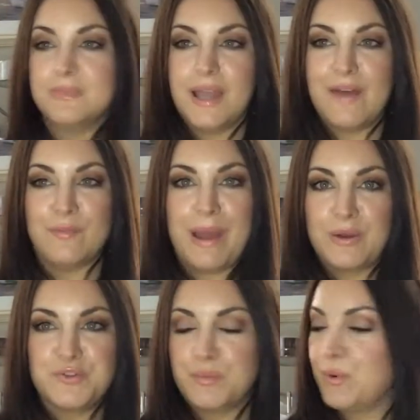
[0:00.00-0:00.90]
have a
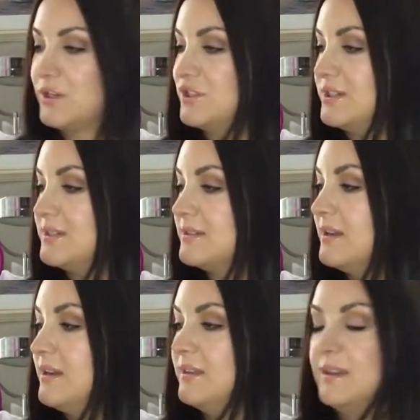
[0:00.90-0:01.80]
pouch for brushes.
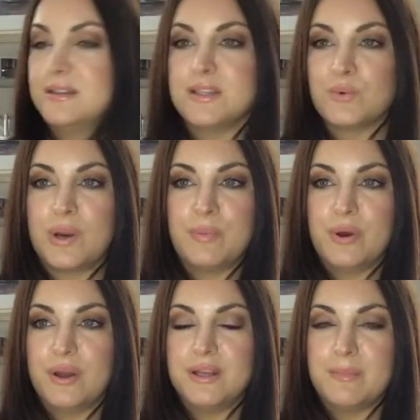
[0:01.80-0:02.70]
This is where I
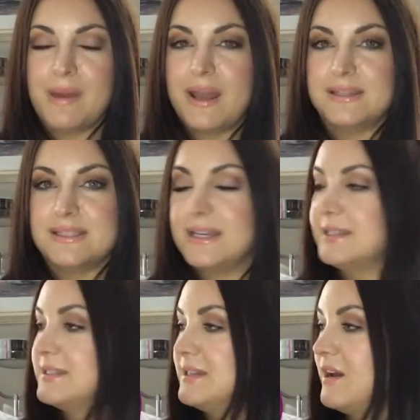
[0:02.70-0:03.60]
put my skin
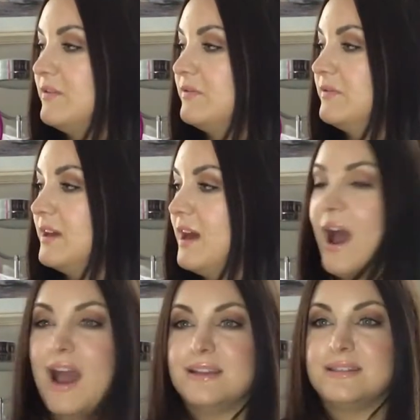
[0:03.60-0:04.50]
stuff,
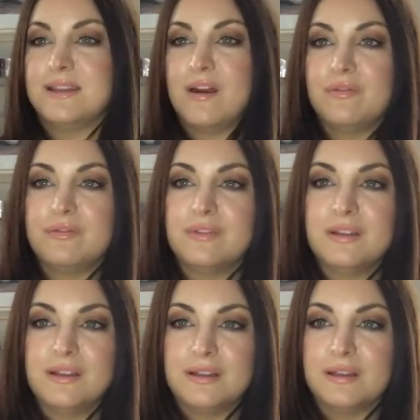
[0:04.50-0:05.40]
eye stuff,
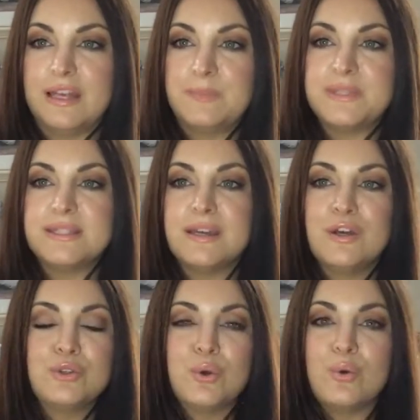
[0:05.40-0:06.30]
lips,
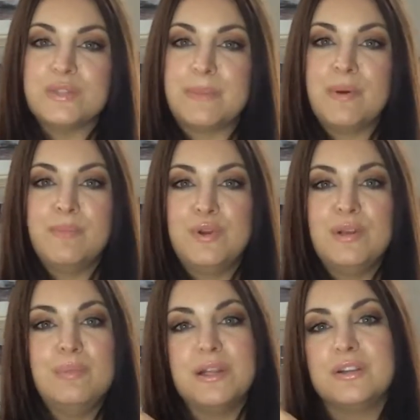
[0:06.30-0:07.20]
tools. I put beauty
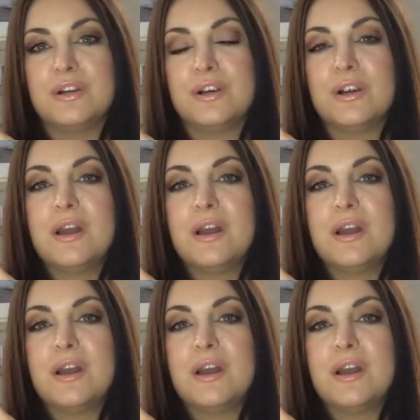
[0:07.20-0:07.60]
blender,